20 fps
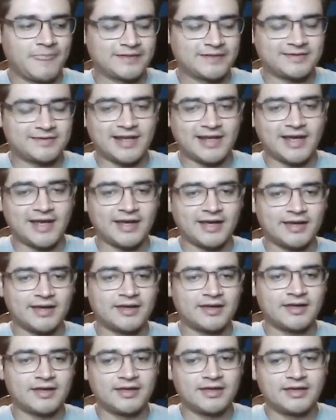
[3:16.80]
slang.
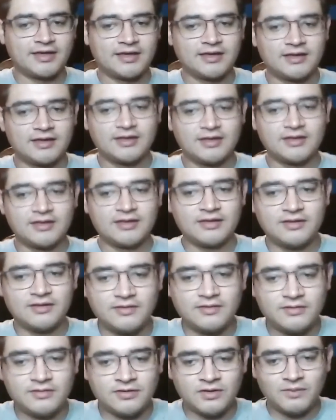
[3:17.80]

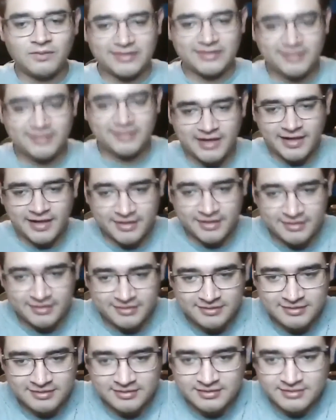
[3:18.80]
Do you know what slang
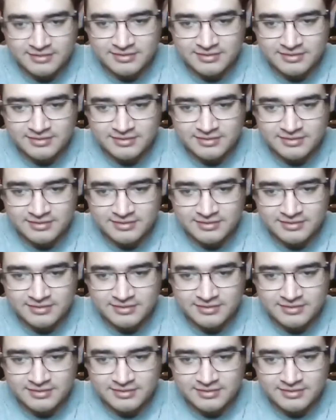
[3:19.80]
is?